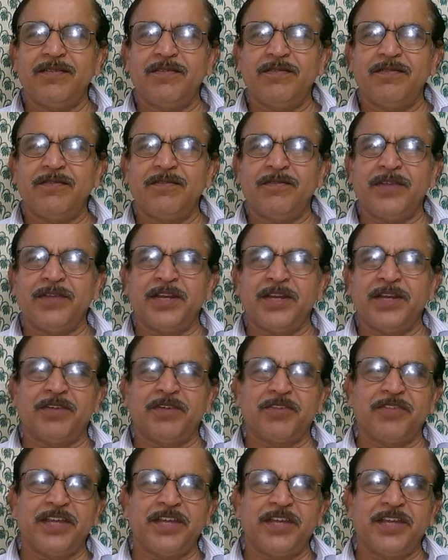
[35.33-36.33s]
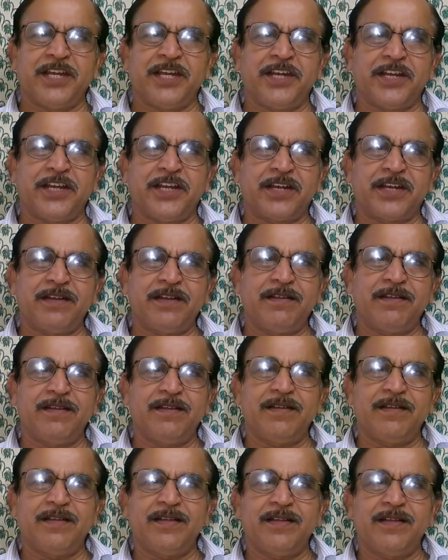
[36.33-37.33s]
whenever we enter
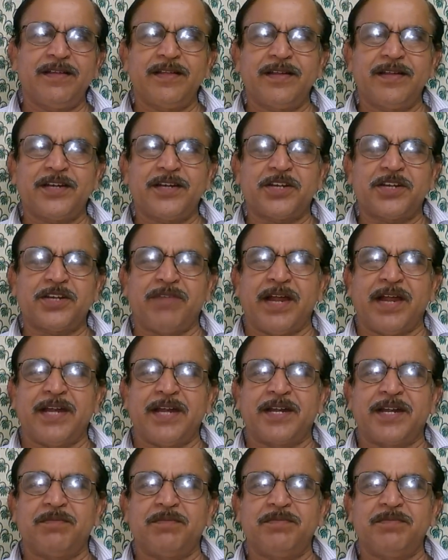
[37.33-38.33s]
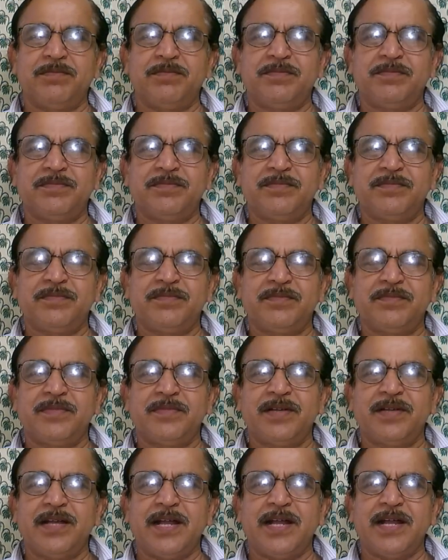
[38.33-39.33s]
Trivandrum
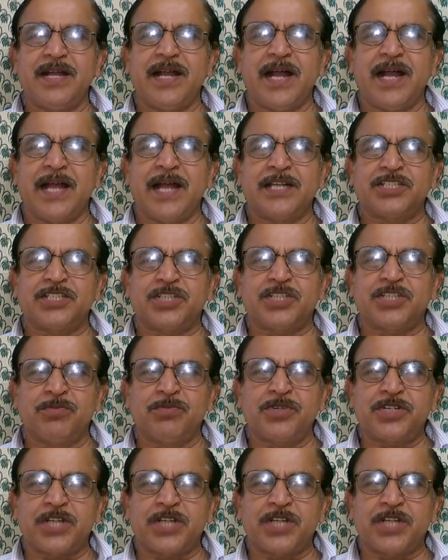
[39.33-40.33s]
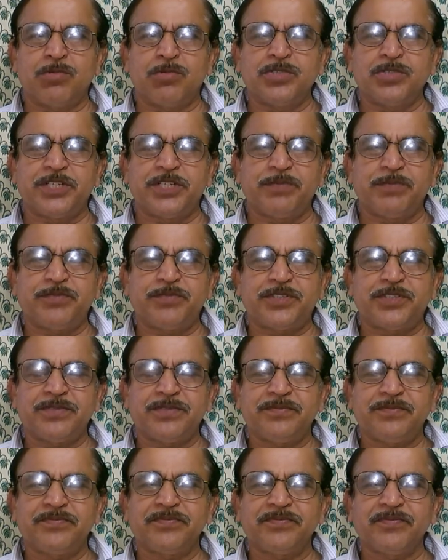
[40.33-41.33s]
and some townships
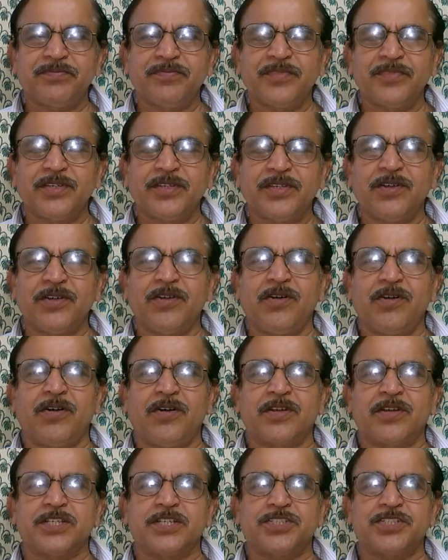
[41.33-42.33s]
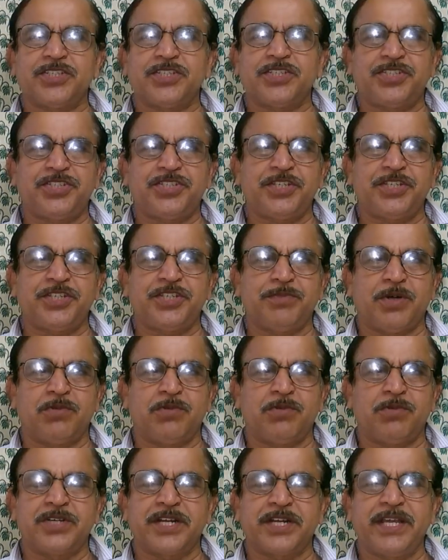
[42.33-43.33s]
or the city
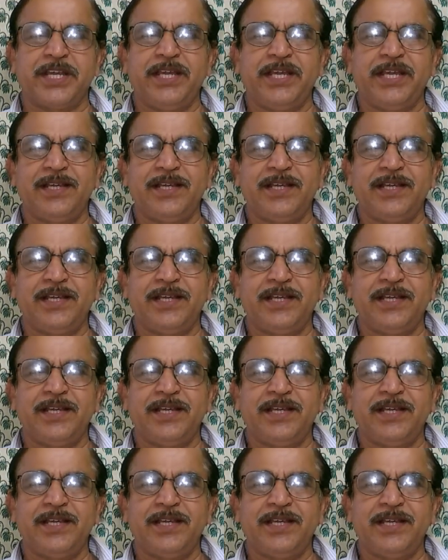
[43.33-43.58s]
boundary,